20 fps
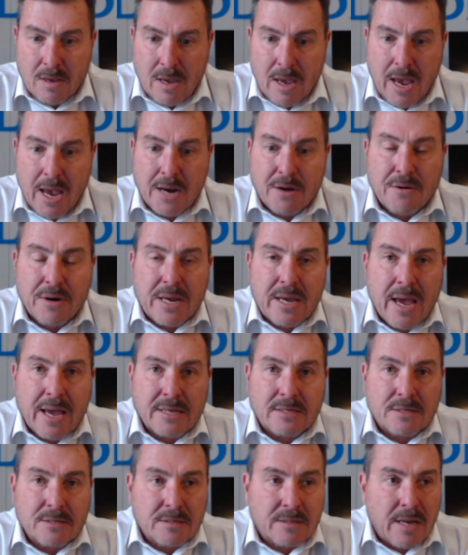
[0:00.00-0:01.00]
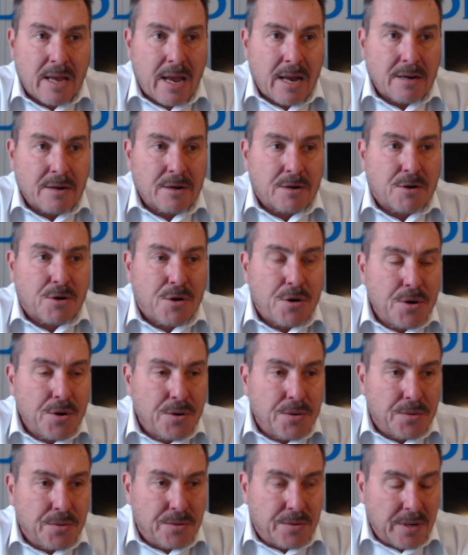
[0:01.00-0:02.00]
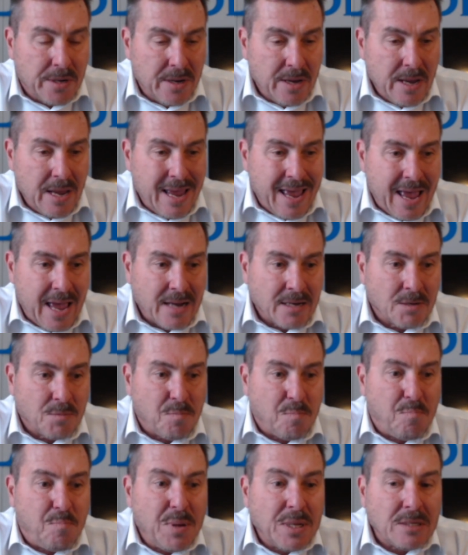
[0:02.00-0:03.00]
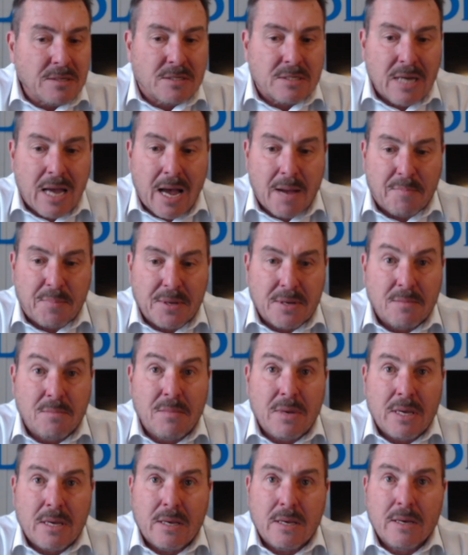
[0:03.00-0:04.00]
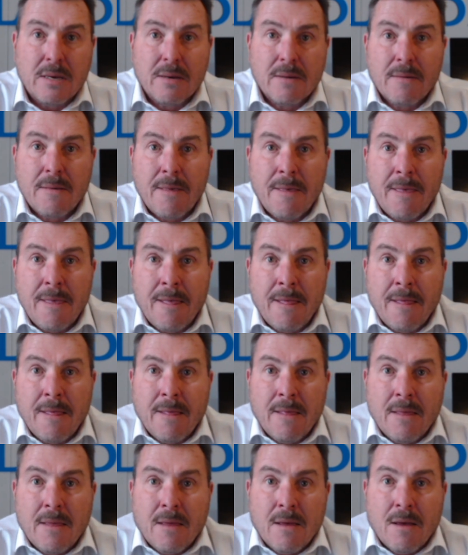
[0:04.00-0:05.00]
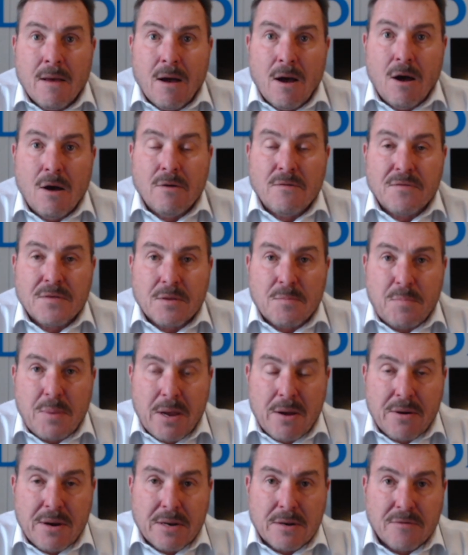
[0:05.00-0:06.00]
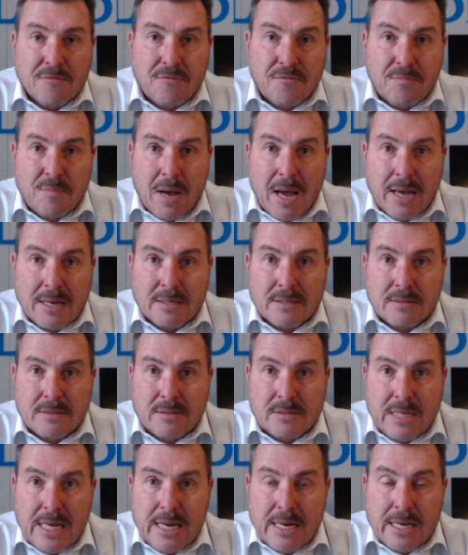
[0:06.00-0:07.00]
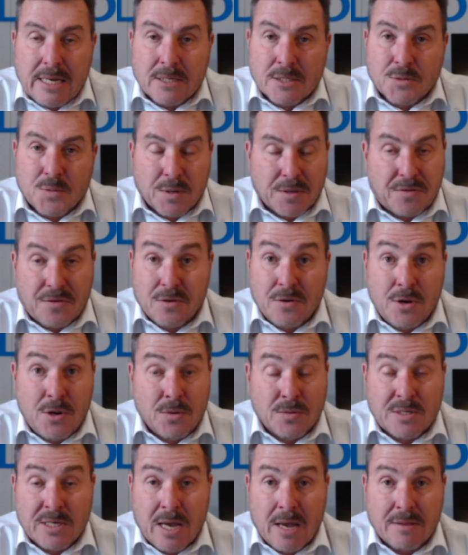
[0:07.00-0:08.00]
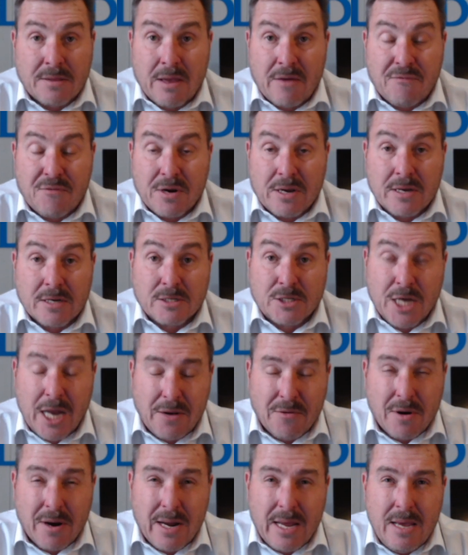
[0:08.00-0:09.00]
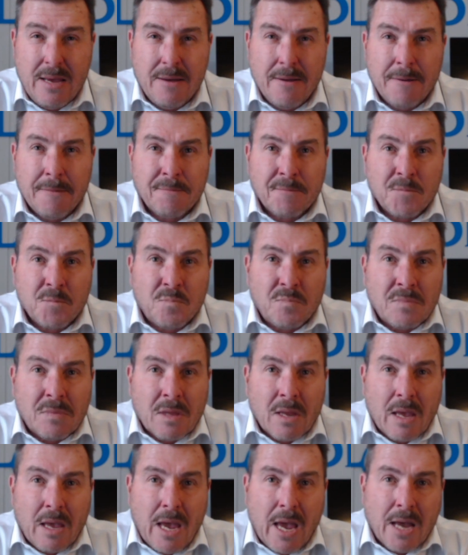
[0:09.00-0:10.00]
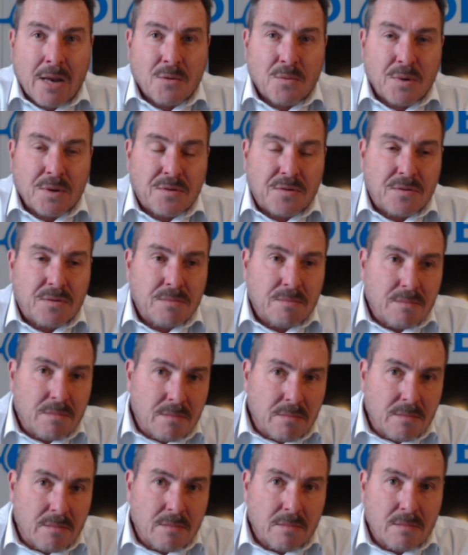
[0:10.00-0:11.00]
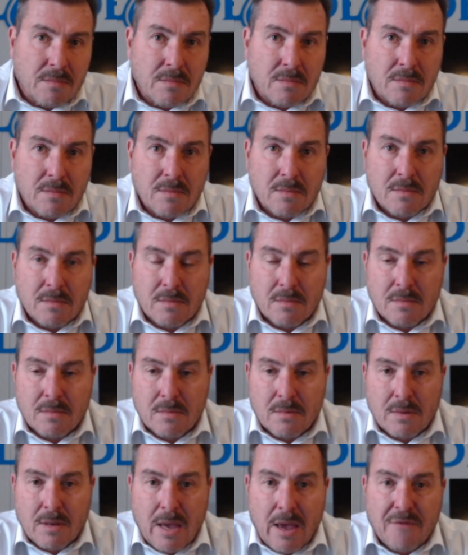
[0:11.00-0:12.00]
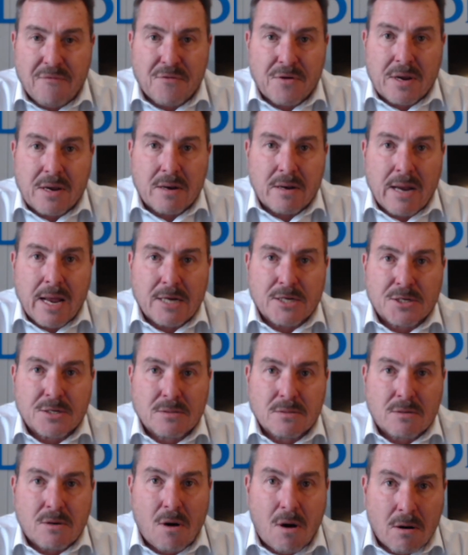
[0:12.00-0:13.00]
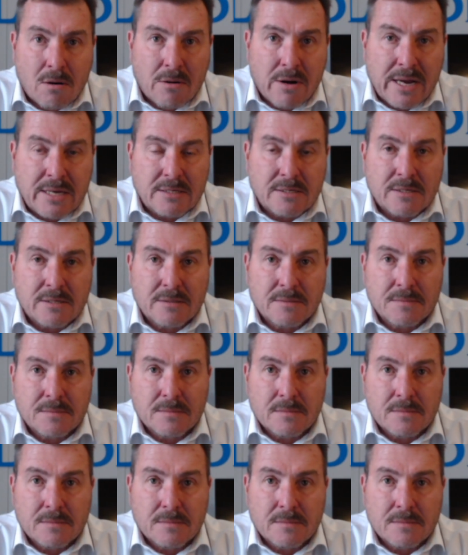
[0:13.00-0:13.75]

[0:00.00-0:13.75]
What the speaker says: aggregated and accrued and built up in me over the period of my dealings with the new South Africa generally and with the African National Congress